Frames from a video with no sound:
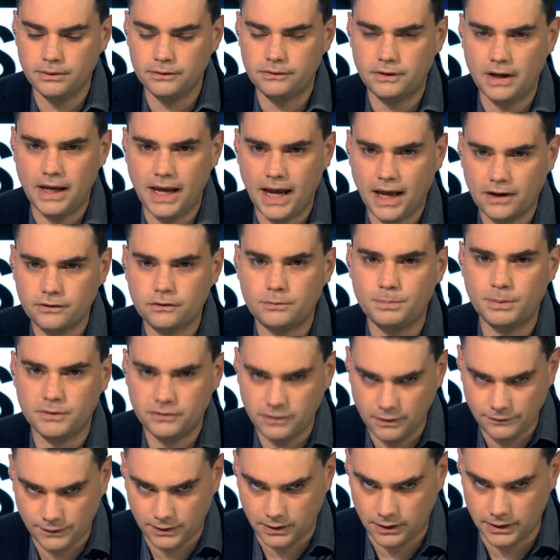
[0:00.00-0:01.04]
was asked
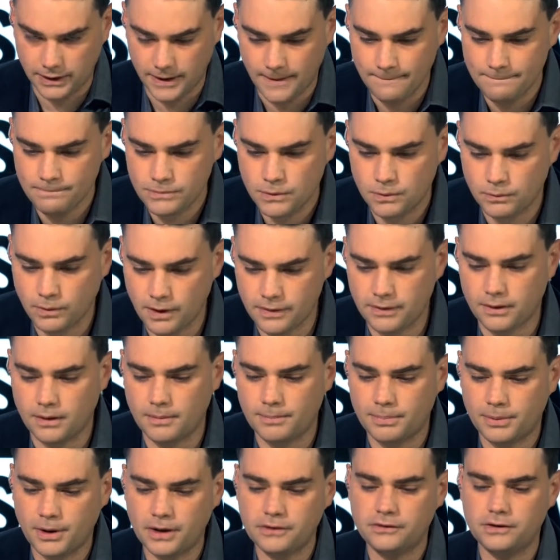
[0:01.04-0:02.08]
specifically
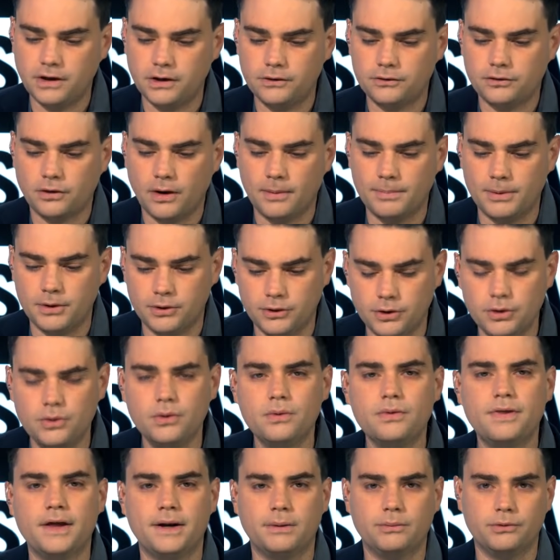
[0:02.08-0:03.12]
whether President Trump
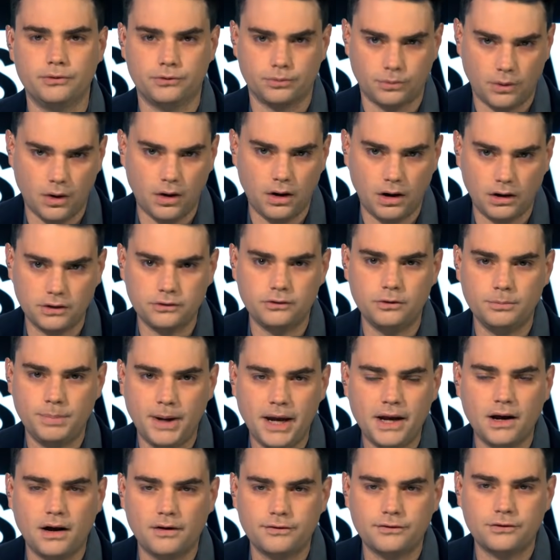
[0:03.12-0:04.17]
knew that it was wrong to
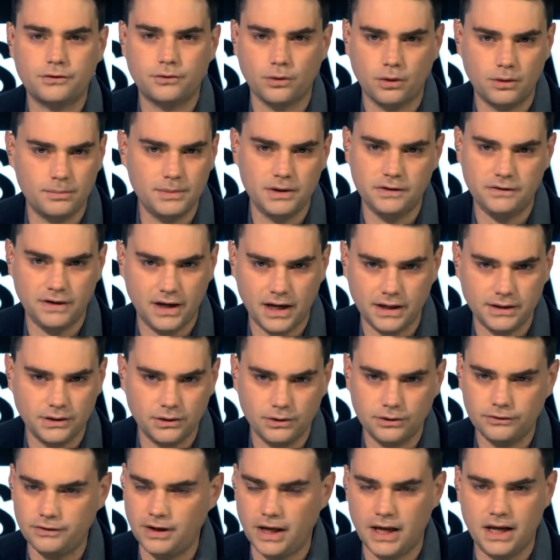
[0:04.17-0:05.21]
pay off Stormy
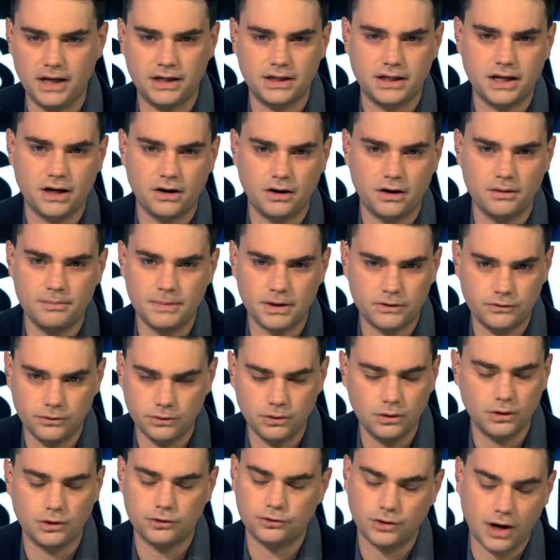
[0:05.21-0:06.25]
Daniels and Karen
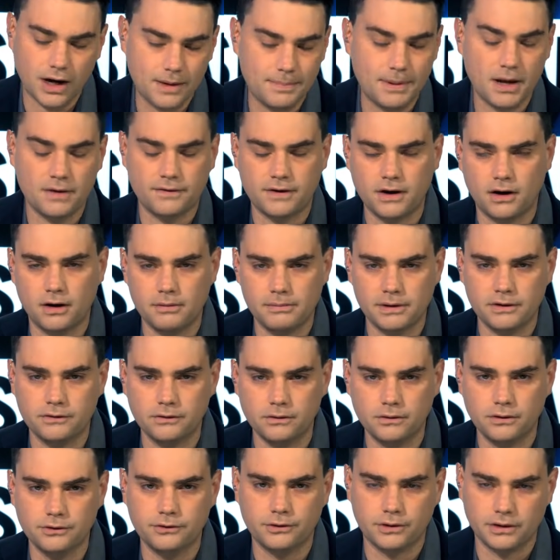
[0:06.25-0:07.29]
McDougal, or try to pay off Karen
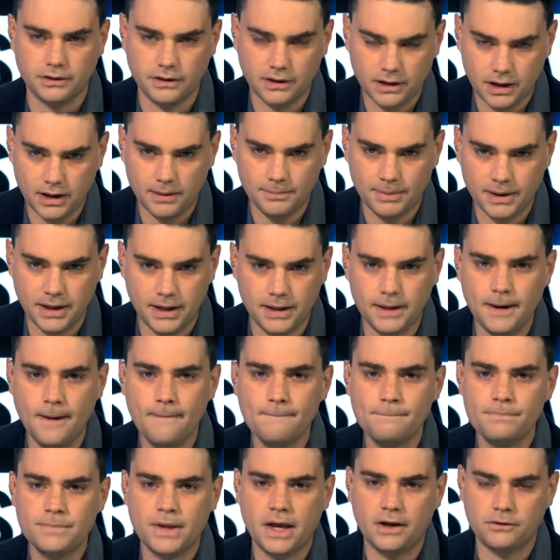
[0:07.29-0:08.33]
McDougal during the campaign
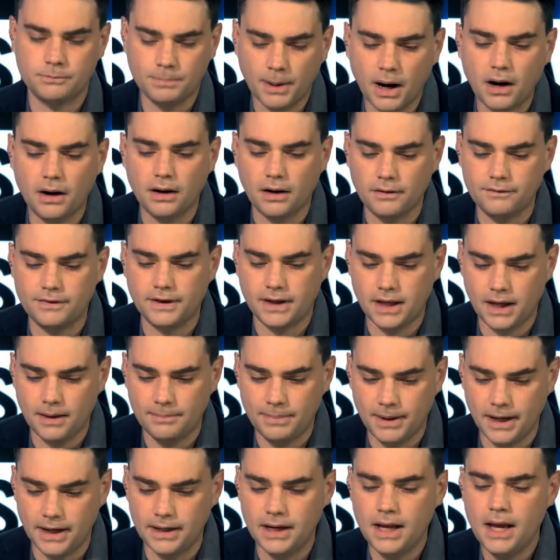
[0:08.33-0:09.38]
as part of the
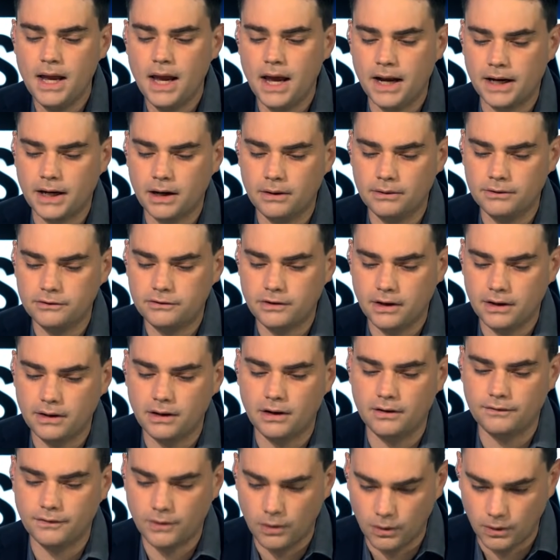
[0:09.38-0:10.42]
campaign. And Cohen said,
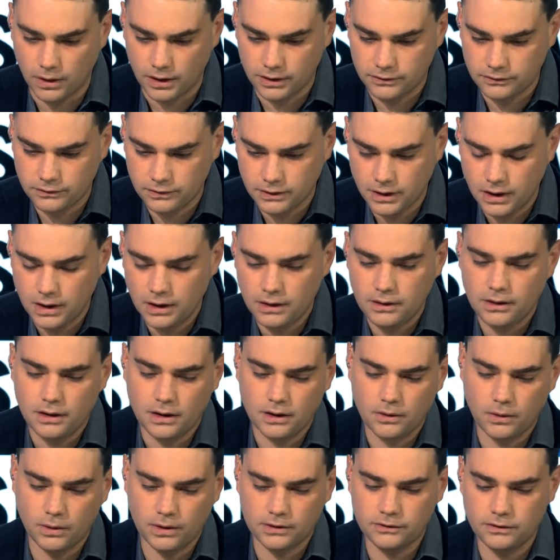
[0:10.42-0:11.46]
Of course.
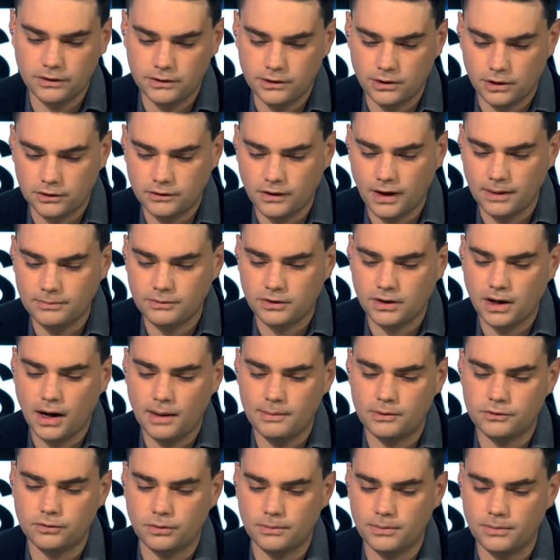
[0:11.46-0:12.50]
According to the New York Times, the
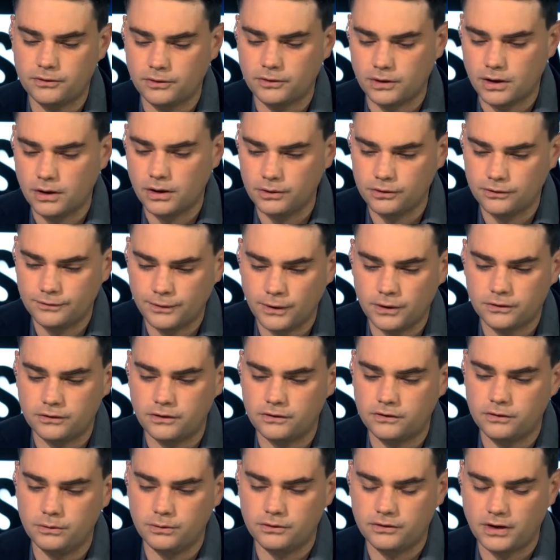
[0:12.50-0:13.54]
comments were Mr. Cohen's first
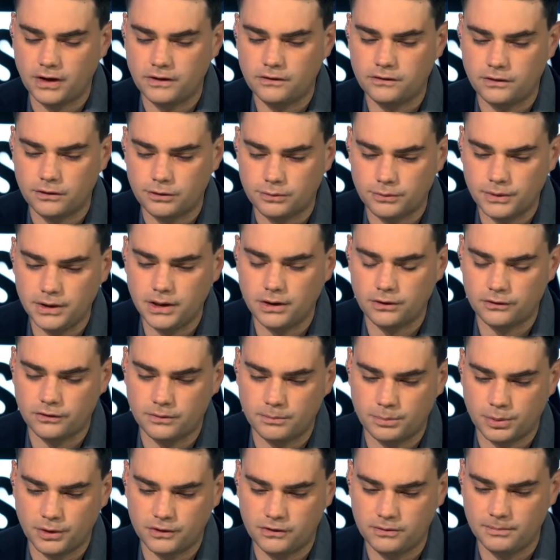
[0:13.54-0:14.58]
since he was sentenced to three years
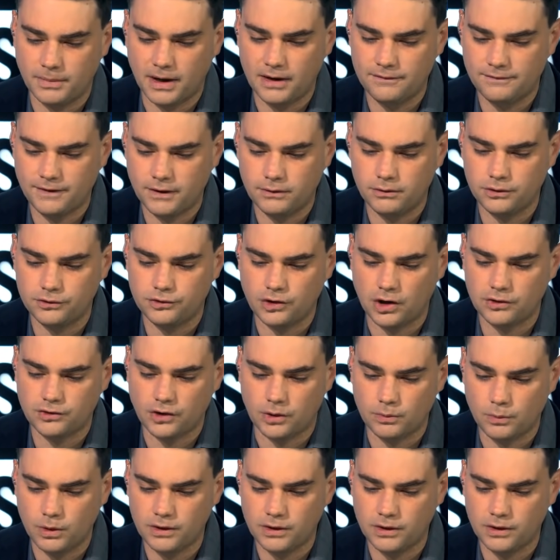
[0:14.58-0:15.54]
in prison by a federal judge on